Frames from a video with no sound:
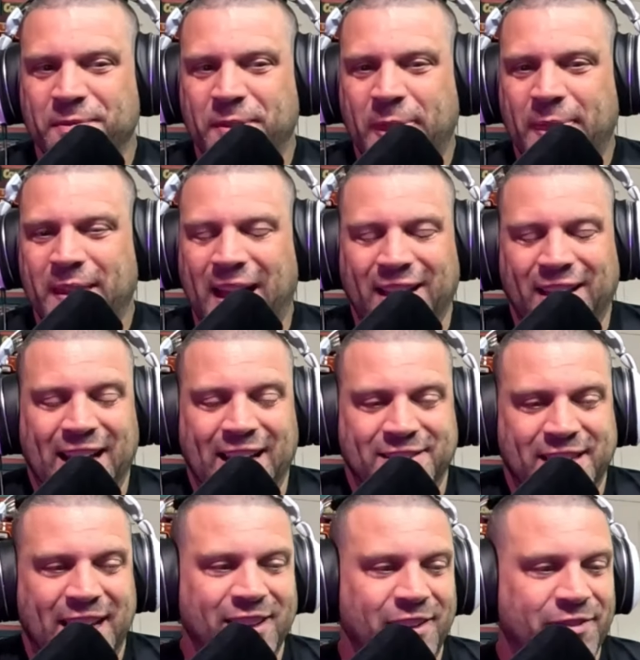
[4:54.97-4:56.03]

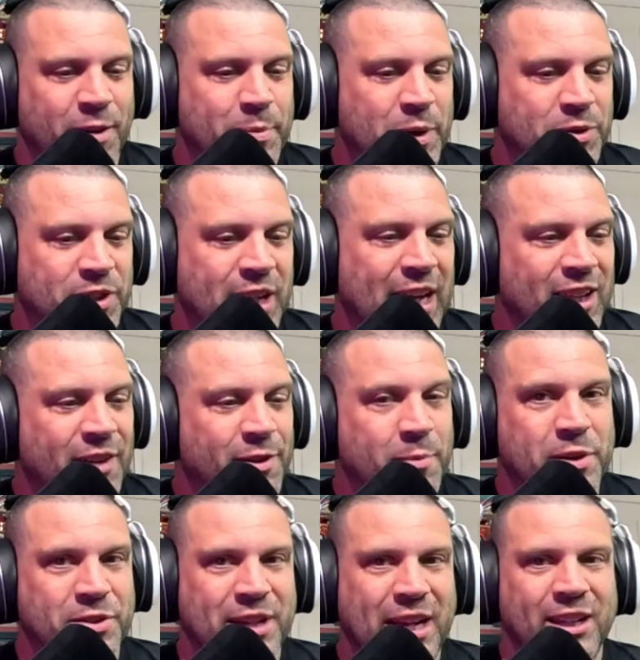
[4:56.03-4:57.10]
love her music. I love her
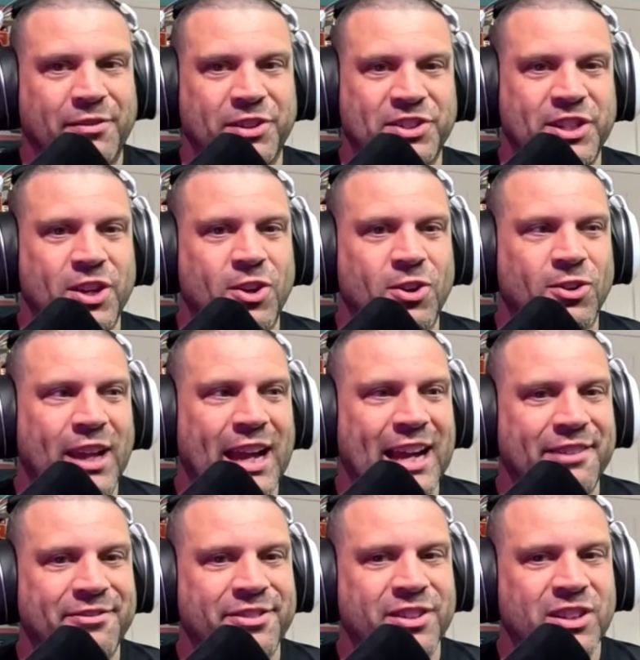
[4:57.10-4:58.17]
music. I'd love to see her
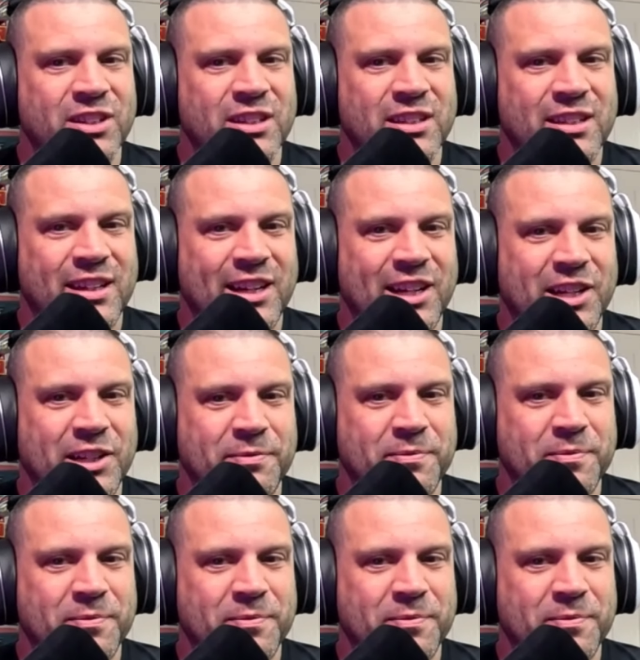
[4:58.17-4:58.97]
live. And